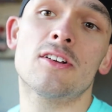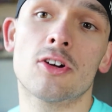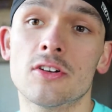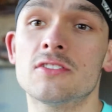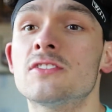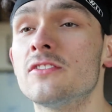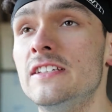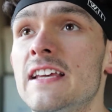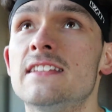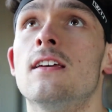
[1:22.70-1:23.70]
curls, three
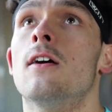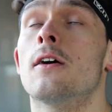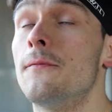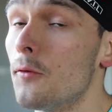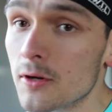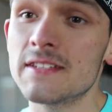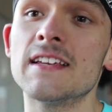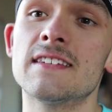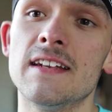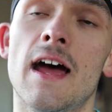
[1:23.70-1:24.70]
sets, or four
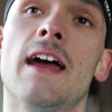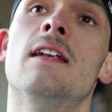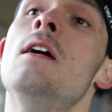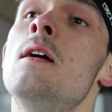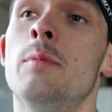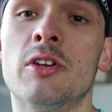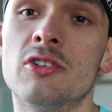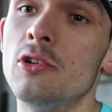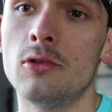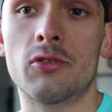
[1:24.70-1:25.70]
sets of nine, but you're
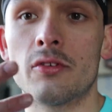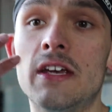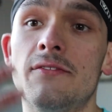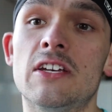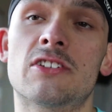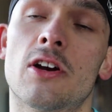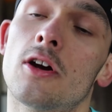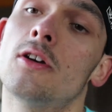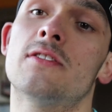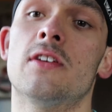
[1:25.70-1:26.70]
doing three of each
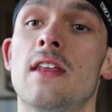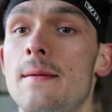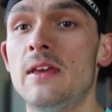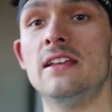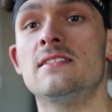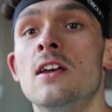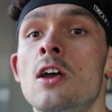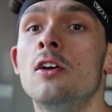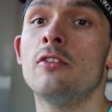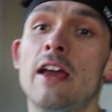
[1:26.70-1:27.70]
curl, so that means
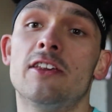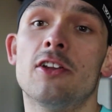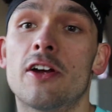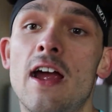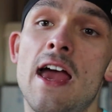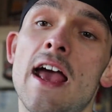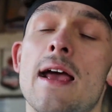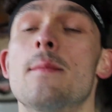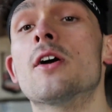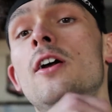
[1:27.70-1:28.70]
regular,
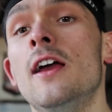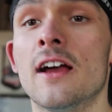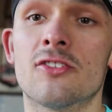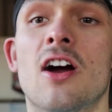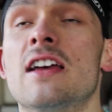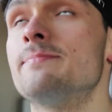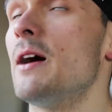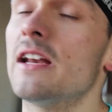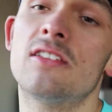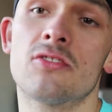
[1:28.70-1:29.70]
hammer, and
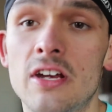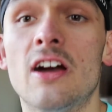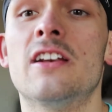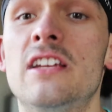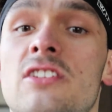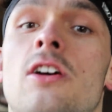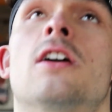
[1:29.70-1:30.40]
crossbody, three on each